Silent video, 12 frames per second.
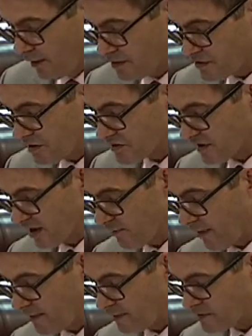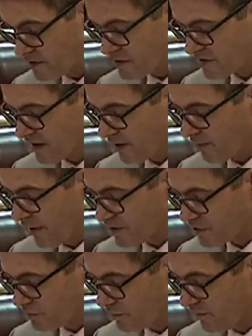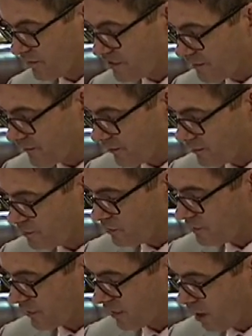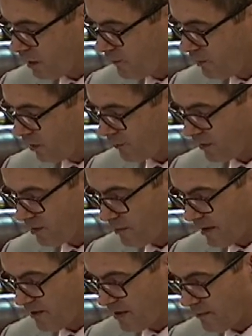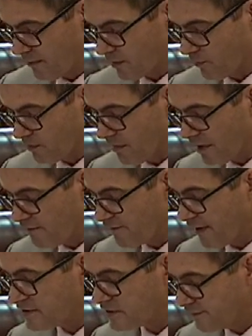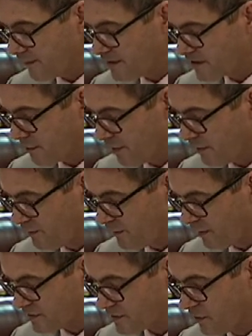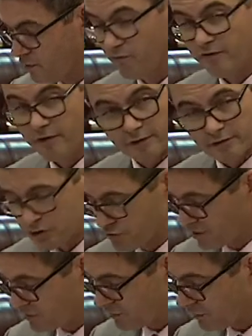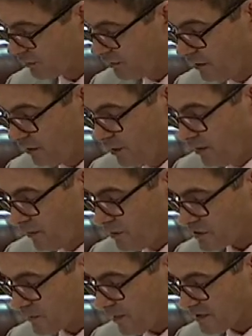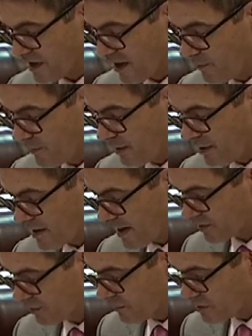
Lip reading: This year's celebrations were very different due to the COVID-19 pandemic, with many face-to-face commemorative events very restricted. The New South Wales Government and the Acting